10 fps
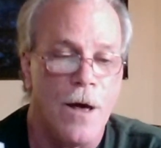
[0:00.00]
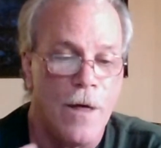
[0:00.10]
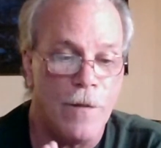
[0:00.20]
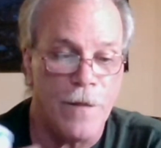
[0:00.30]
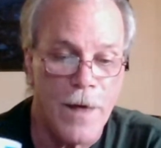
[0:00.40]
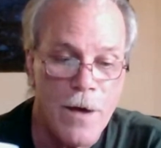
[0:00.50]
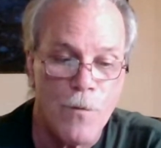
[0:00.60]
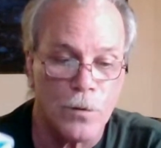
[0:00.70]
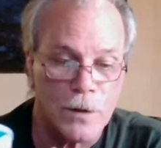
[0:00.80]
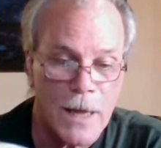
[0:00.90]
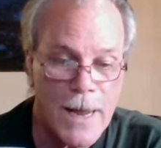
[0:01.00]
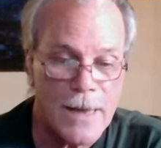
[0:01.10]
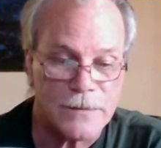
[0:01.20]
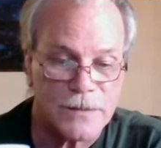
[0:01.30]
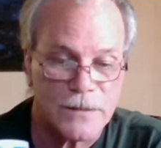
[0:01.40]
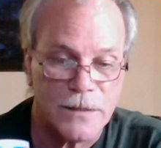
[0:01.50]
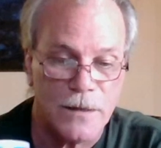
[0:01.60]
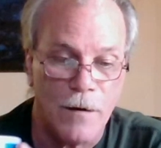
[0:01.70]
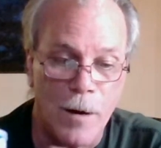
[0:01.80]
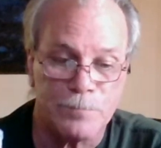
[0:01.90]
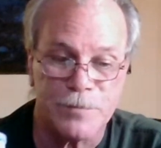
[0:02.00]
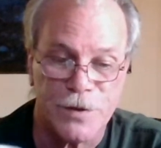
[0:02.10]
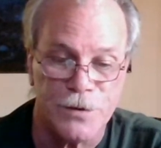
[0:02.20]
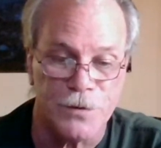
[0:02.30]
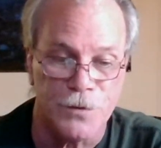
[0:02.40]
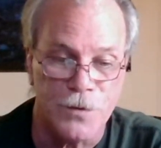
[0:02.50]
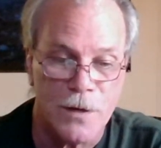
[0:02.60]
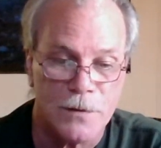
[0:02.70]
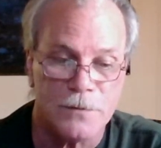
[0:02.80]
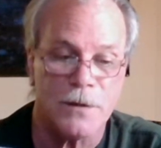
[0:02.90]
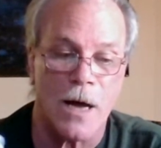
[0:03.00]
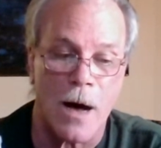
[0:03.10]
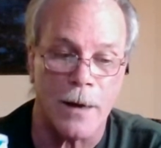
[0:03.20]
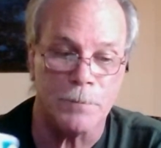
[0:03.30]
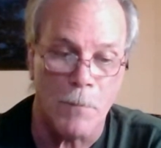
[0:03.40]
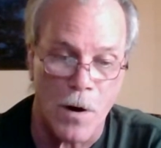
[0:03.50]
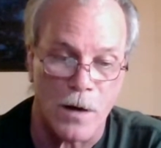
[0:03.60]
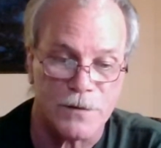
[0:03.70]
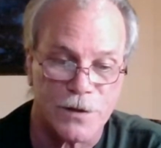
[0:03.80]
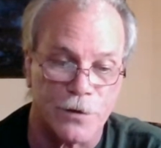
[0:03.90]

they will last up to 9 months,